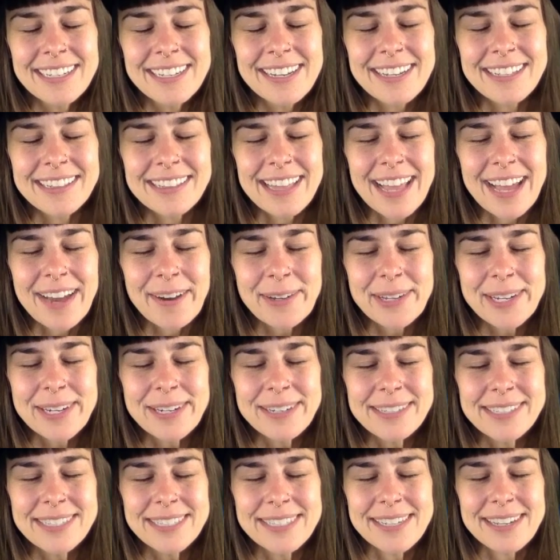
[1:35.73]
Allow
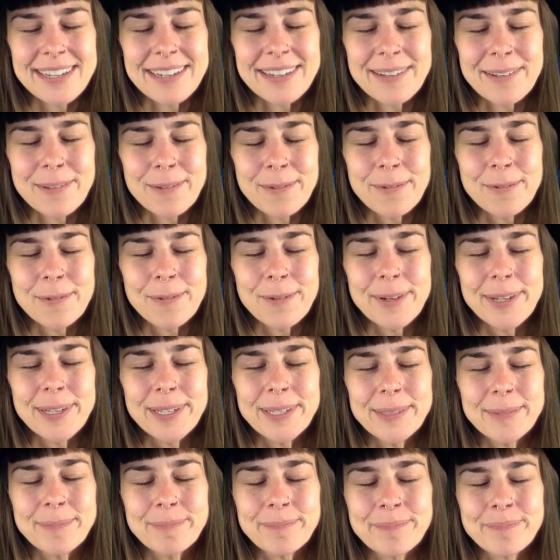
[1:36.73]
yourself
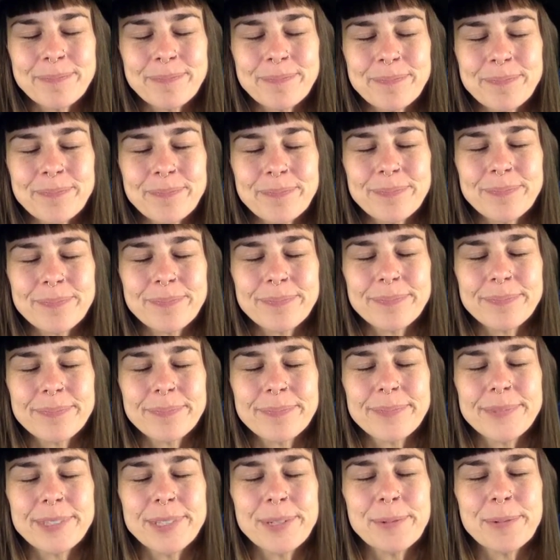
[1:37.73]

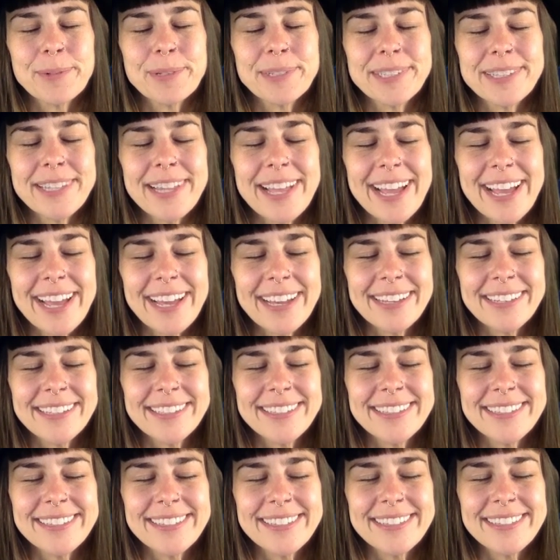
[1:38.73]
to
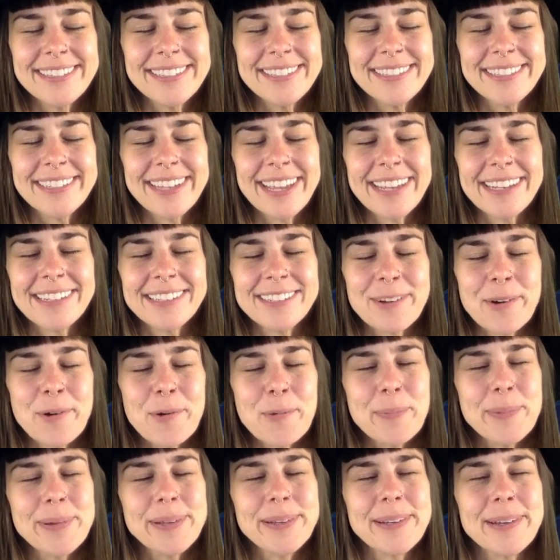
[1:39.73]
relax and
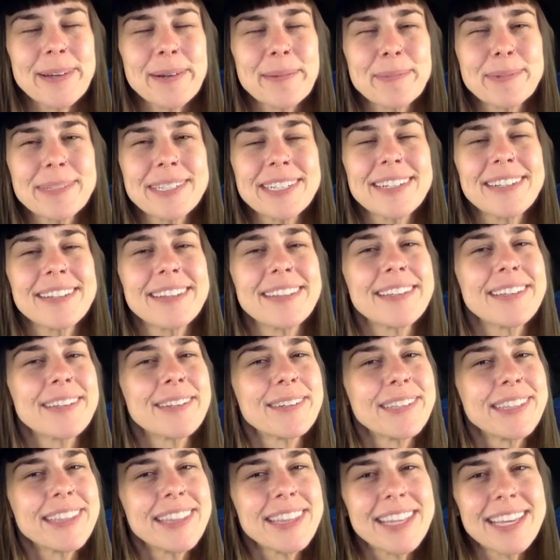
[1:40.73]
open up to the
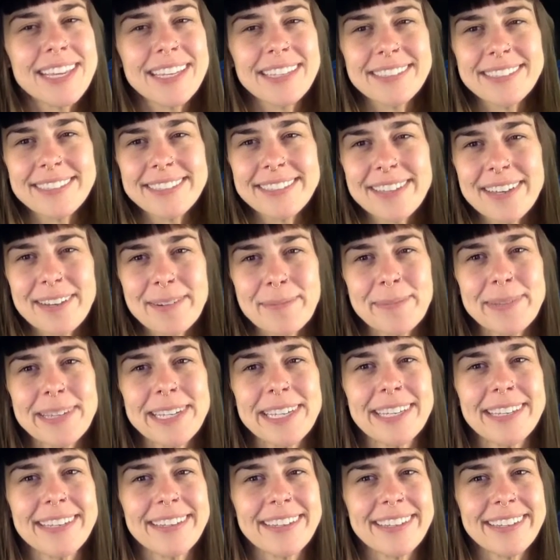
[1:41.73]
good things
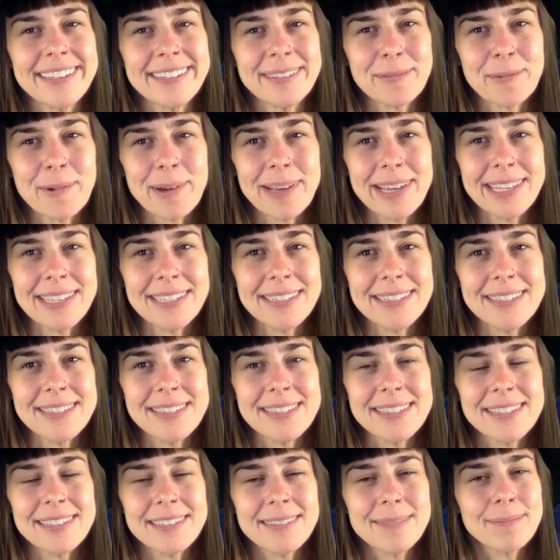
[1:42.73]
coming in
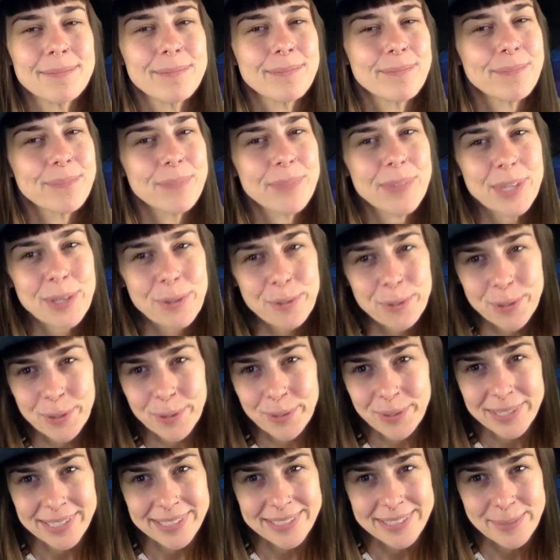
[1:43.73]
ways you
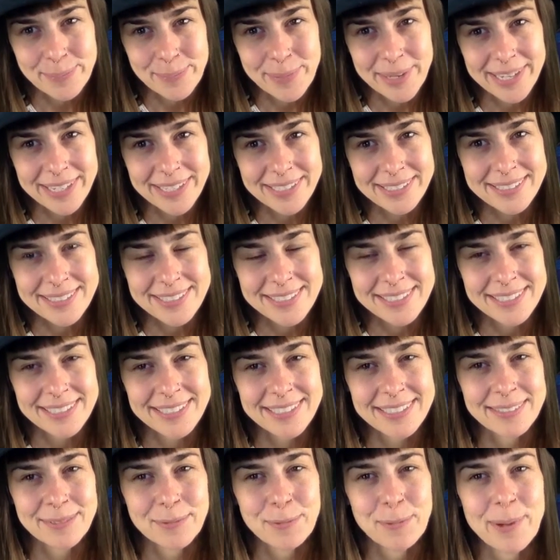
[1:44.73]
don't expect,
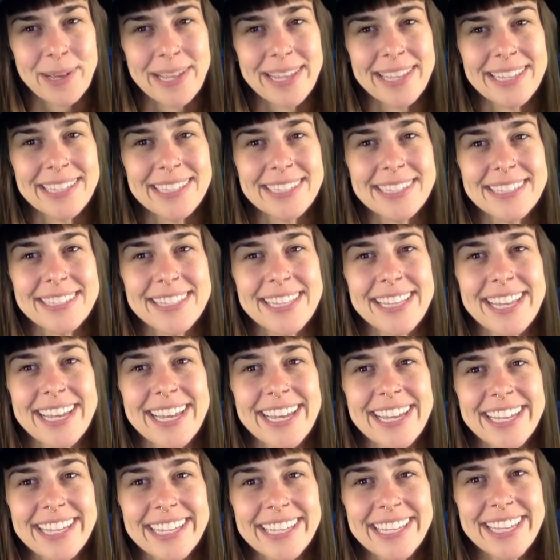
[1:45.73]
in ways
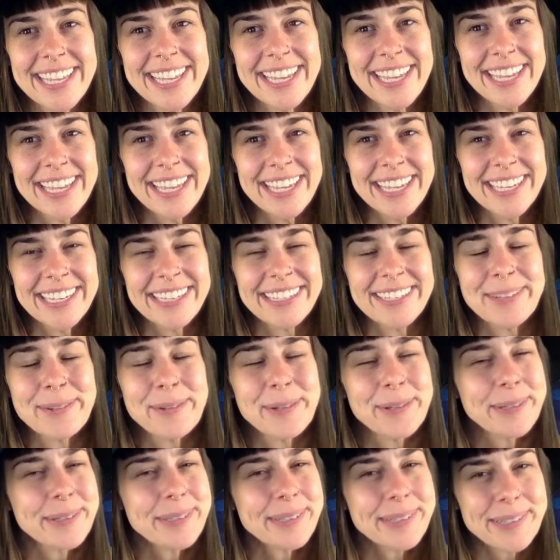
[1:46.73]
that you
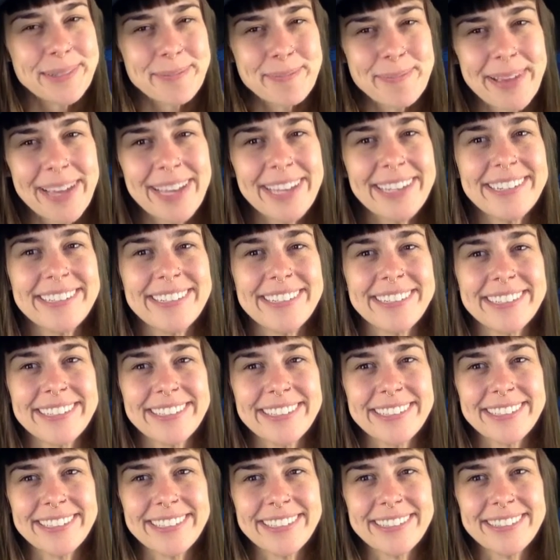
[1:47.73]
couldn't imagine.